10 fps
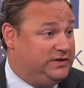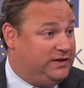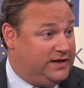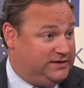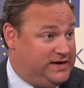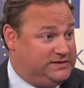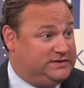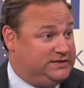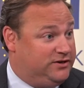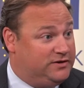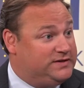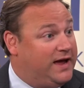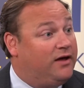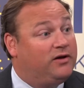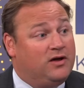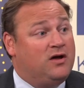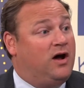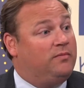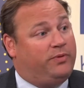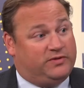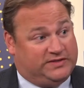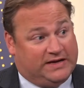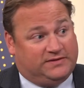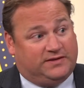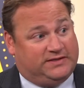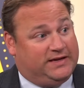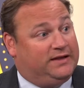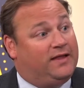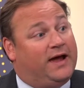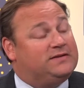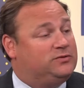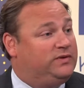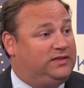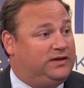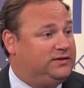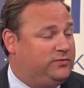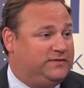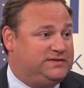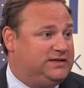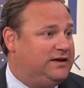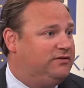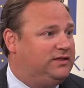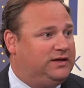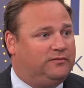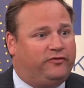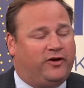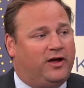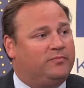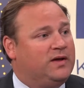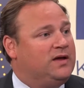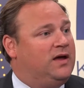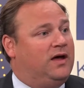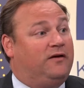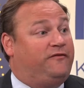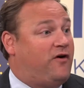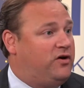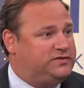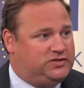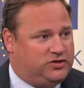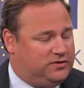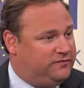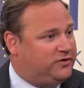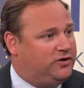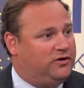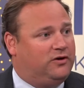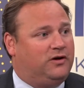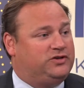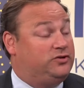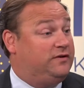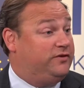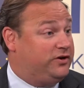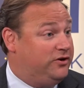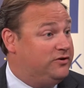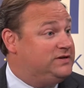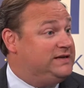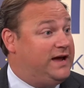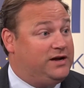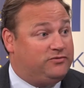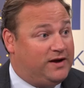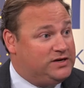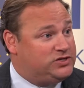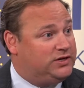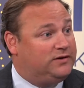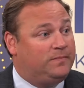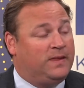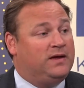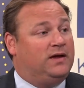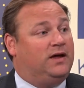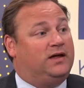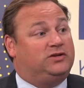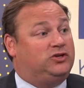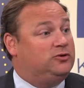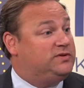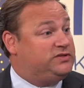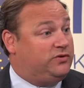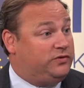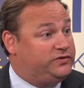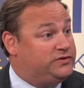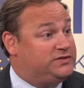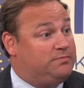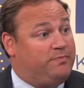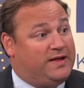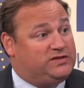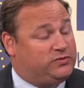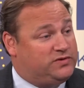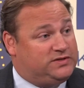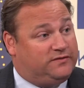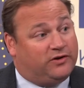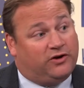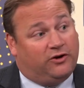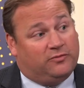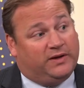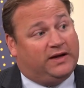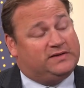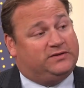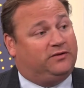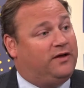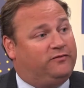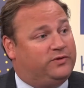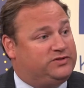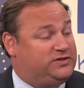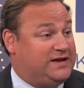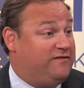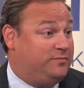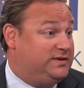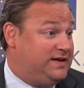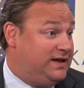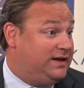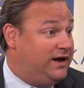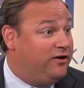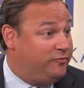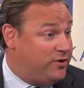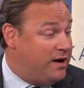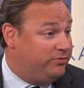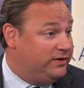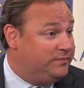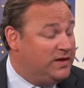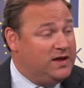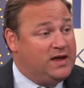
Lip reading: and neglect cases here in town on both sides of the state lines, and we've seen everything from falls that shouldn't have occurred, dehydration, decubitus ulcers and bed sores that have occurred because their loved ones just haven't been taken care of properly.